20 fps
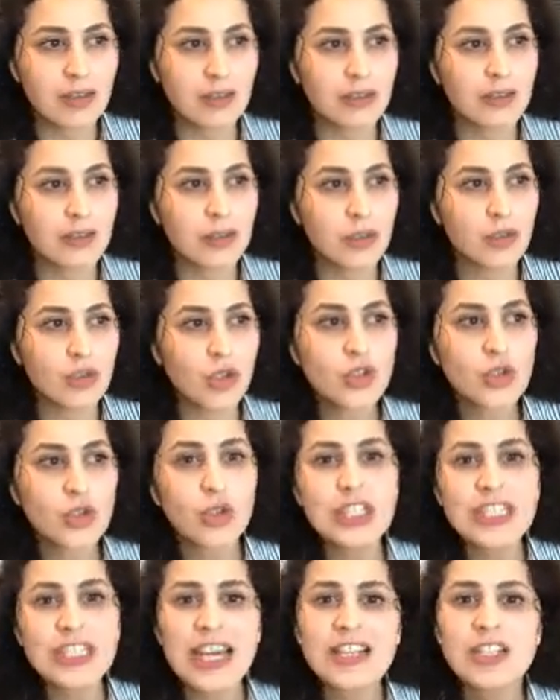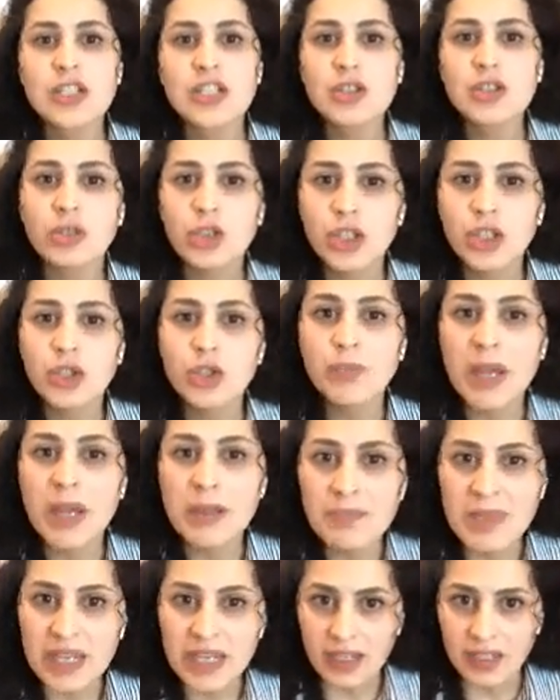you're not connected to a human
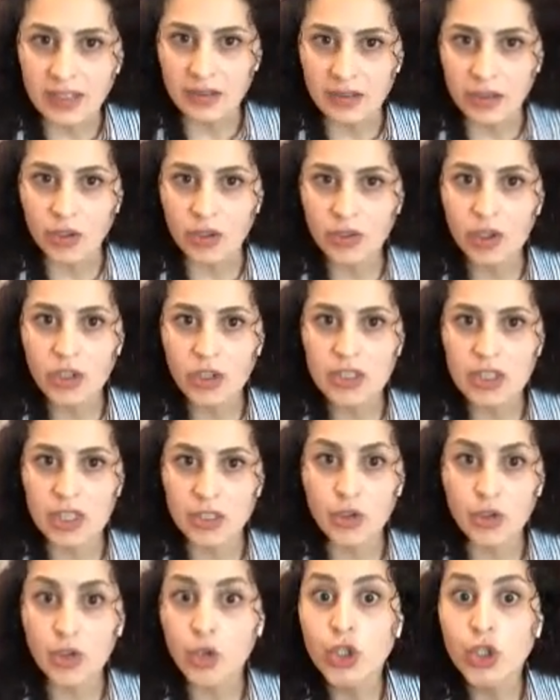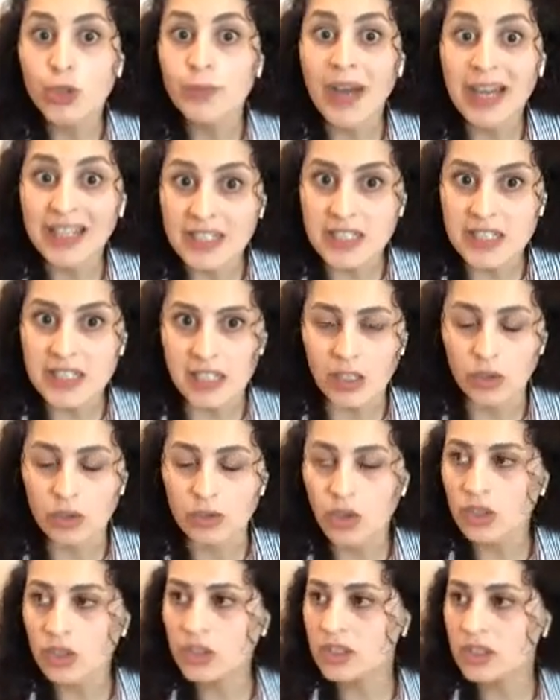being. You're not to humanity. You're
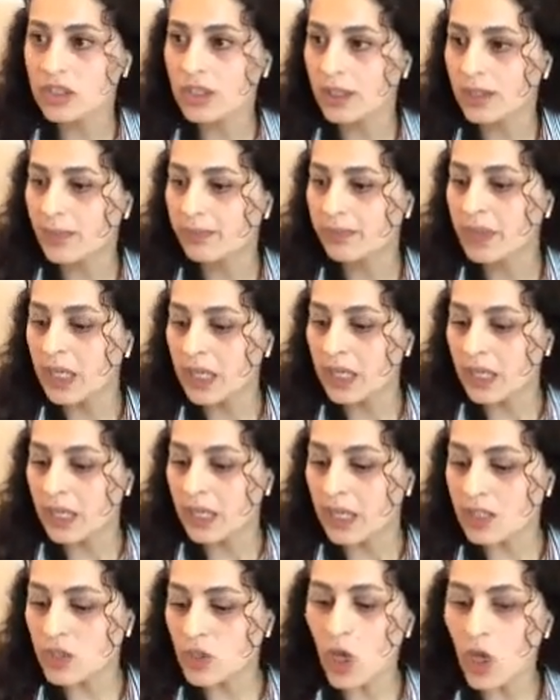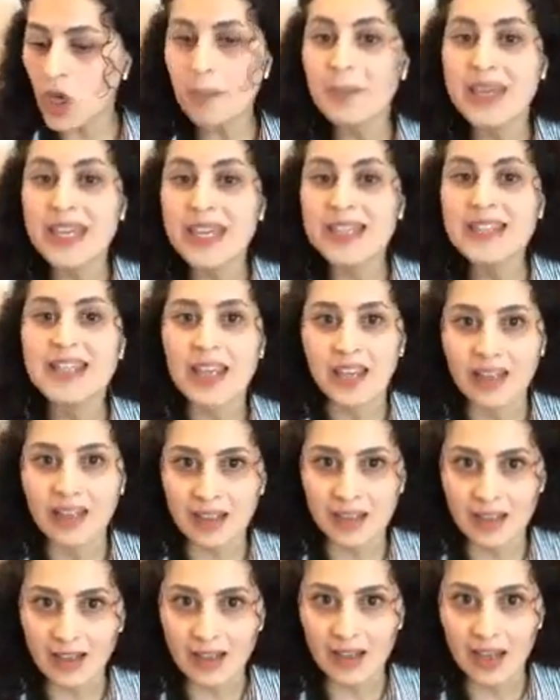not. It's not beating
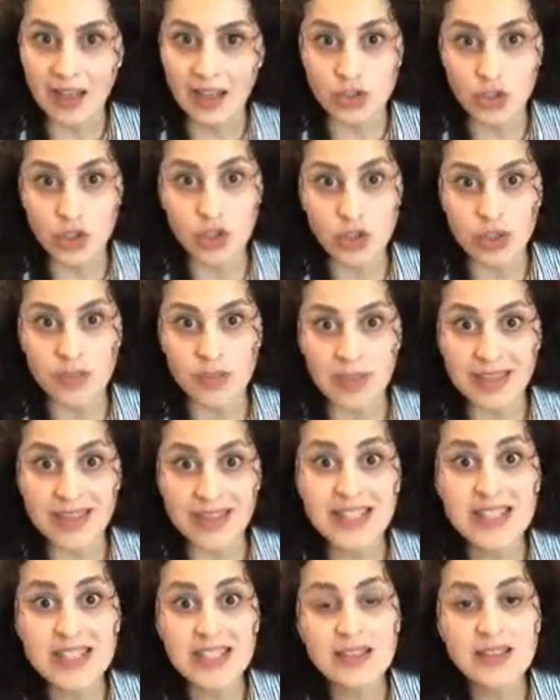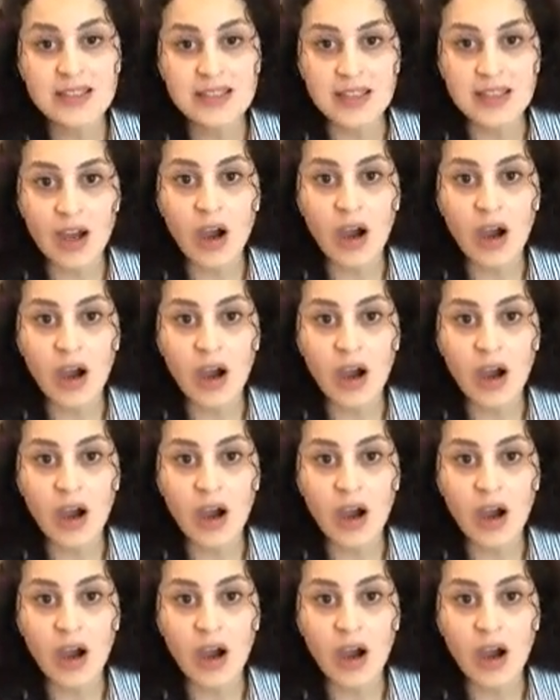as it should be. This is the